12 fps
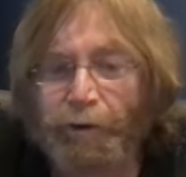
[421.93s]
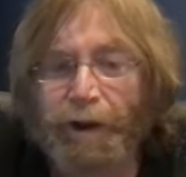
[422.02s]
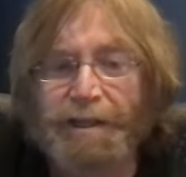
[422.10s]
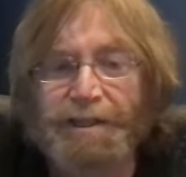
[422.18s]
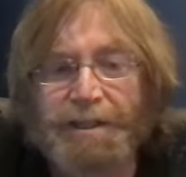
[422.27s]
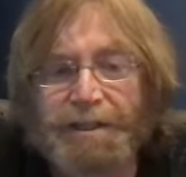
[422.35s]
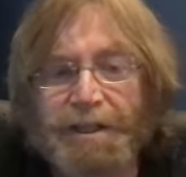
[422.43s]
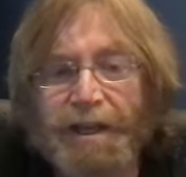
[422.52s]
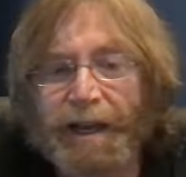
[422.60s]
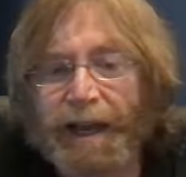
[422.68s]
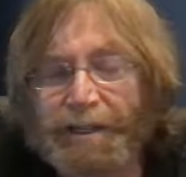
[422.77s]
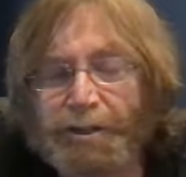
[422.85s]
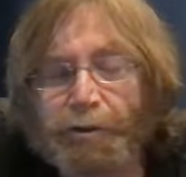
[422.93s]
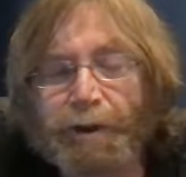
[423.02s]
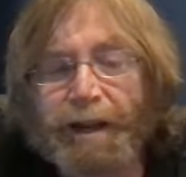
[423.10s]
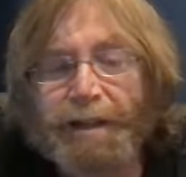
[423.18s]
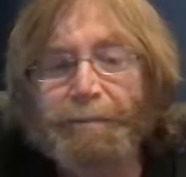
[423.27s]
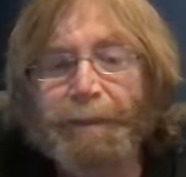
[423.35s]
crisis has
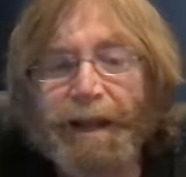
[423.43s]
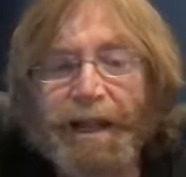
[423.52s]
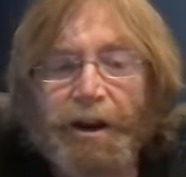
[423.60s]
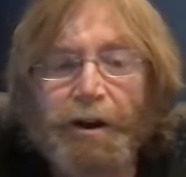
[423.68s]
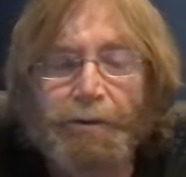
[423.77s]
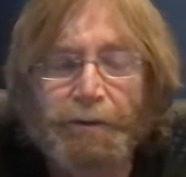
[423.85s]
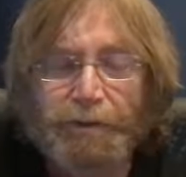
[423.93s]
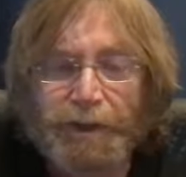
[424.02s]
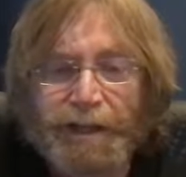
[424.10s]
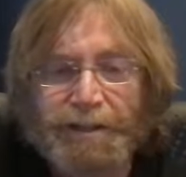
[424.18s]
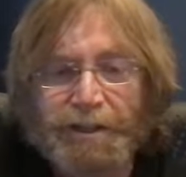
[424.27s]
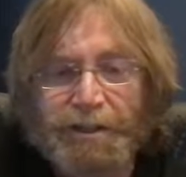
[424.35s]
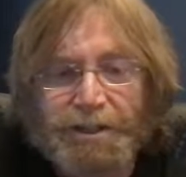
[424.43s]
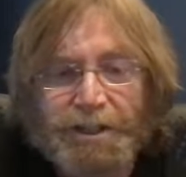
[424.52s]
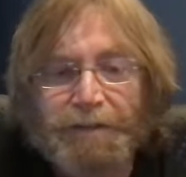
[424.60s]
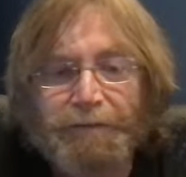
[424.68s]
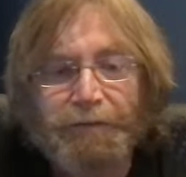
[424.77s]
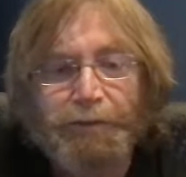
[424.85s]
created many other things, and you're
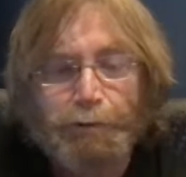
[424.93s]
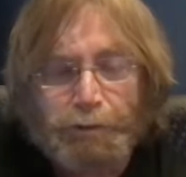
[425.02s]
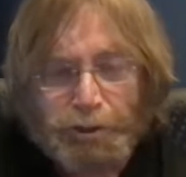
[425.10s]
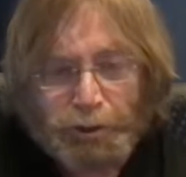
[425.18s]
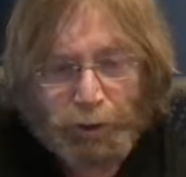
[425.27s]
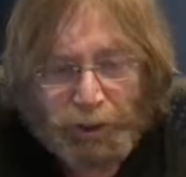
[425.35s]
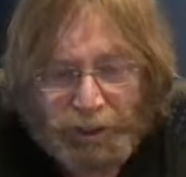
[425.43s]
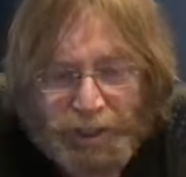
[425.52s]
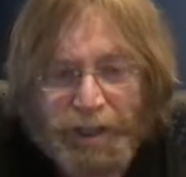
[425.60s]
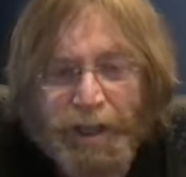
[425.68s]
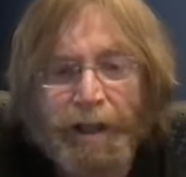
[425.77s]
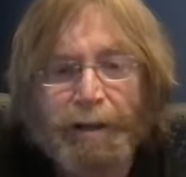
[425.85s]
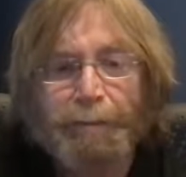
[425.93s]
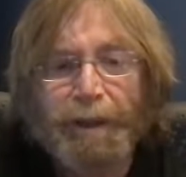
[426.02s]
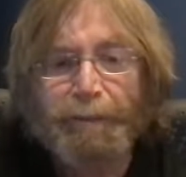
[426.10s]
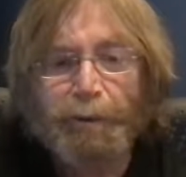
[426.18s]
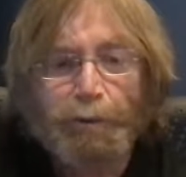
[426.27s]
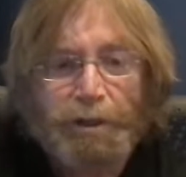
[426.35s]
seeing food shortages.
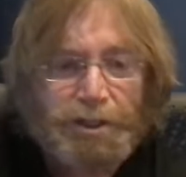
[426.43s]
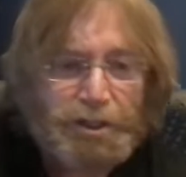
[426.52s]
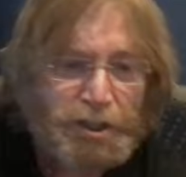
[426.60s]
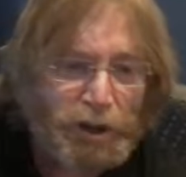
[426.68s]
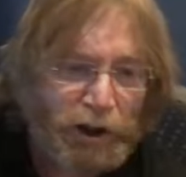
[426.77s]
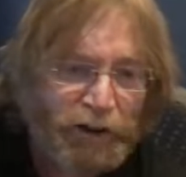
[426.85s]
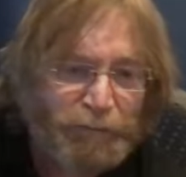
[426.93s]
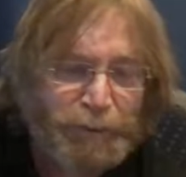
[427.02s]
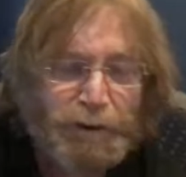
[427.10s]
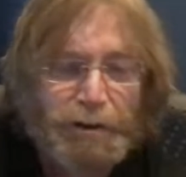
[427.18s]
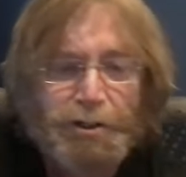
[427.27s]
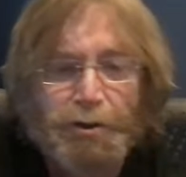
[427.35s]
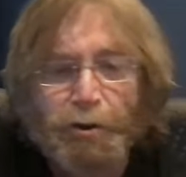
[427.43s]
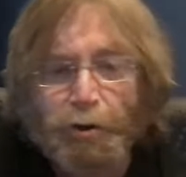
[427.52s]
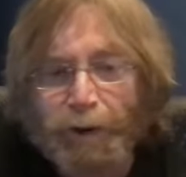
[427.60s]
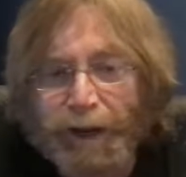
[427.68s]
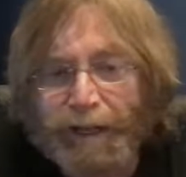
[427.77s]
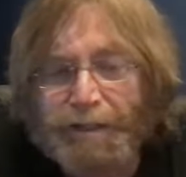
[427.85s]
People will starve because
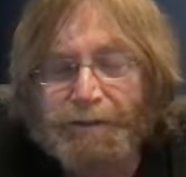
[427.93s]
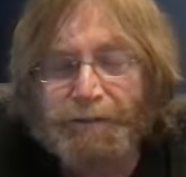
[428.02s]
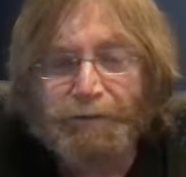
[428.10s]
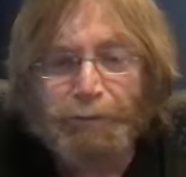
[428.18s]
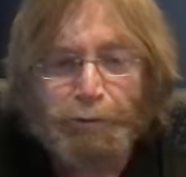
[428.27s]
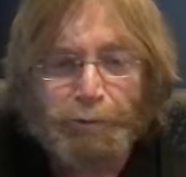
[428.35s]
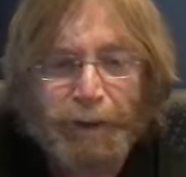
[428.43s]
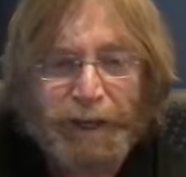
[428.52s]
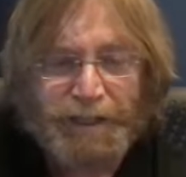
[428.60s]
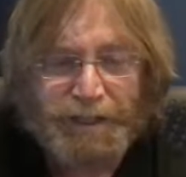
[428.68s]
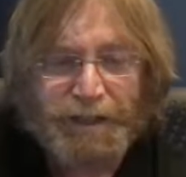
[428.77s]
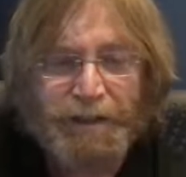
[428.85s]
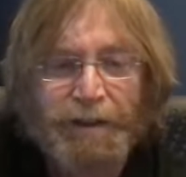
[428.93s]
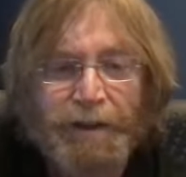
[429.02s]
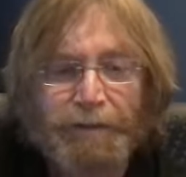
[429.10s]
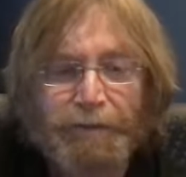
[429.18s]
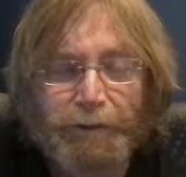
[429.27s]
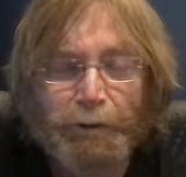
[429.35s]
Ukraine is a food basket
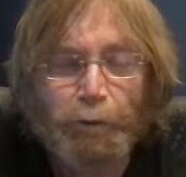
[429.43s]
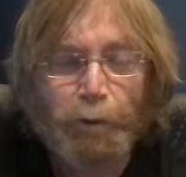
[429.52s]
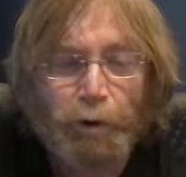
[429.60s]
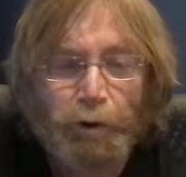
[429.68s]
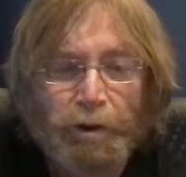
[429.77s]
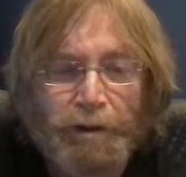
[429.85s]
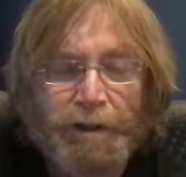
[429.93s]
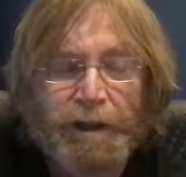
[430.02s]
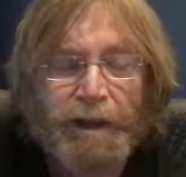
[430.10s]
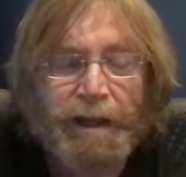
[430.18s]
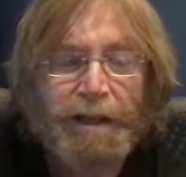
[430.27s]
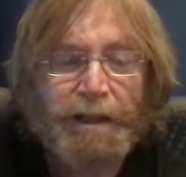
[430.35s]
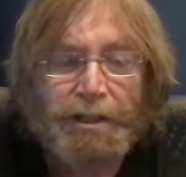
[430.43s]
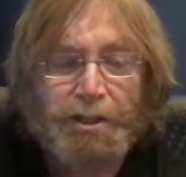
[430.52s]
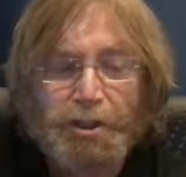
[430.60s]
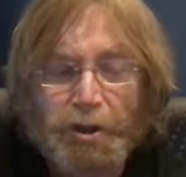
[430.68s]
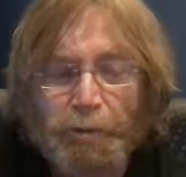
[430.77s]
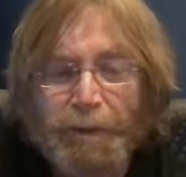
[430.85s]
for the world. There's
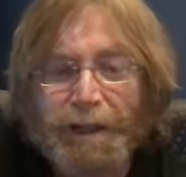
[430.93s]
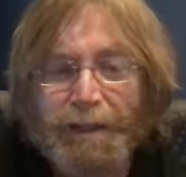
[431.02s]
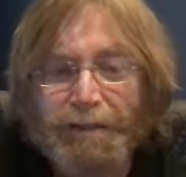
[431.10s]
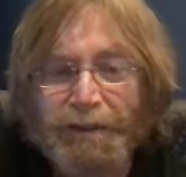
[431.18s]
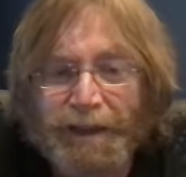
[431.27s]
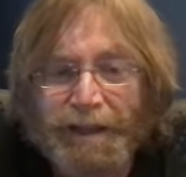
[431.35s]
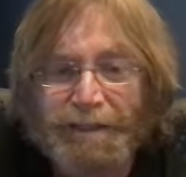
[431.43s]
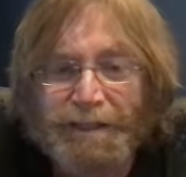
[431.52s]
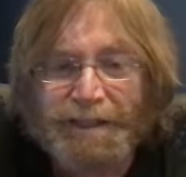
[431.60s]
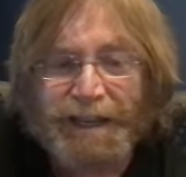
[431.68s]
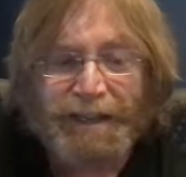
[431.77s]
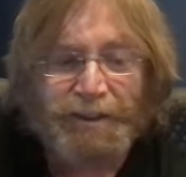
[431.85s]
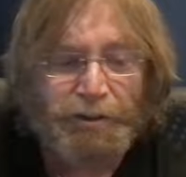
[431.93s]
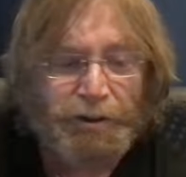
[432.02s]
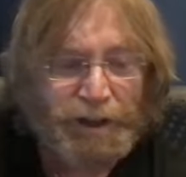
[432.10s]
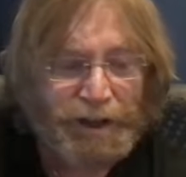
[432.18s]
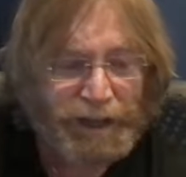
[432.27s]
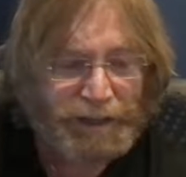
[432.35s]
so many things. There's
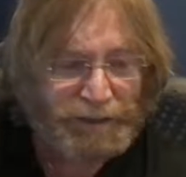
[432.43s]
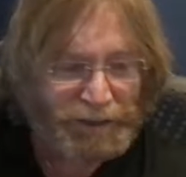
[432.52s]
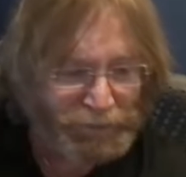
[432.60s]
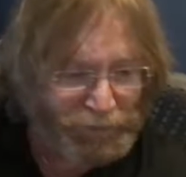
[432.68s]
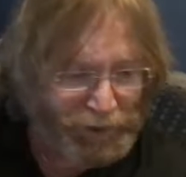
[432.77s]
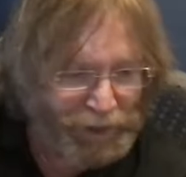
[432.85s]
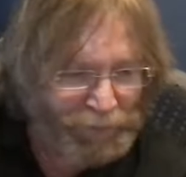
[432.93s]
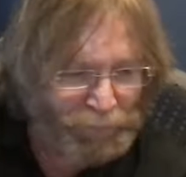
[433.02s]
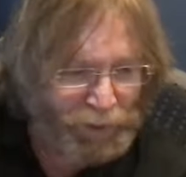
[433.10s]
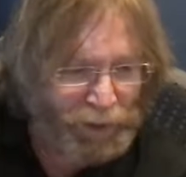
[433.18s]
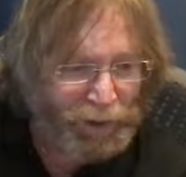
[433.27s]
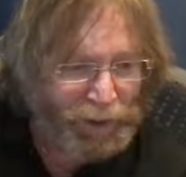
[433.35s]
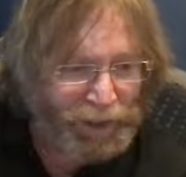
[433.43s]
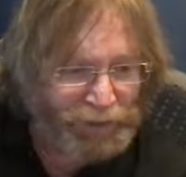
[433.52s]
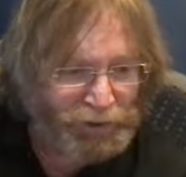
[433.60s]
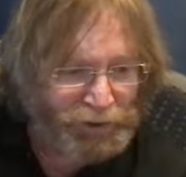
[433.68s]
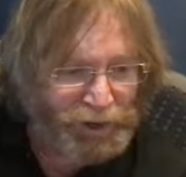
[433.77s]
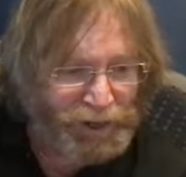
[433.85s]
interconnectivity
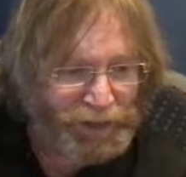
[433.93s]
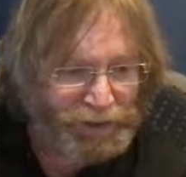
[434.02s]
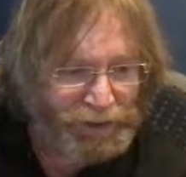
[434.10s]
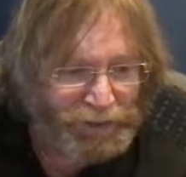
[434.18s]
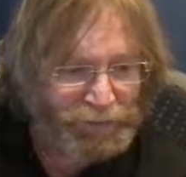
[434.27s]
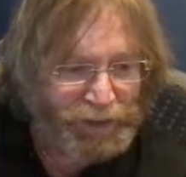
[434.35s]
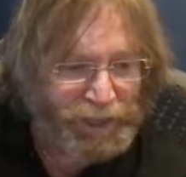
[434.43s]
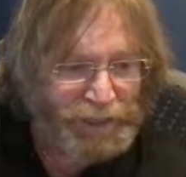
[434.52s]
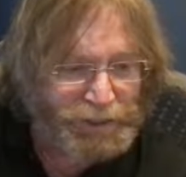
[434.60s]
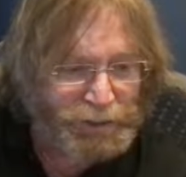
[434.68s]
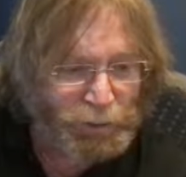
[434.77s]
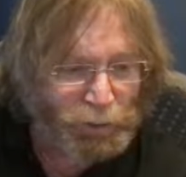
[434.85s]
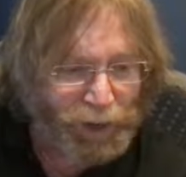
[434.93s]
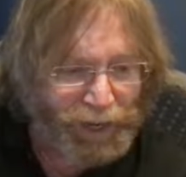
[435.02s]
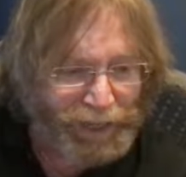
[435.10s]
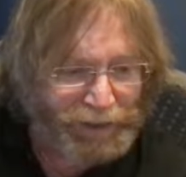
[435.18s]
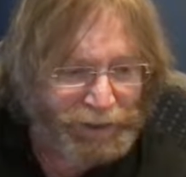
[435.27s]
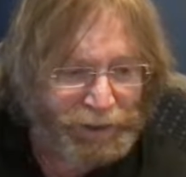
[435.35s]
interconnectivity is
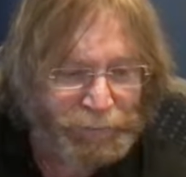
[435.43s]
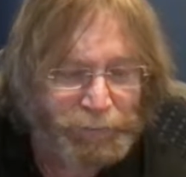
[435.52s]
great,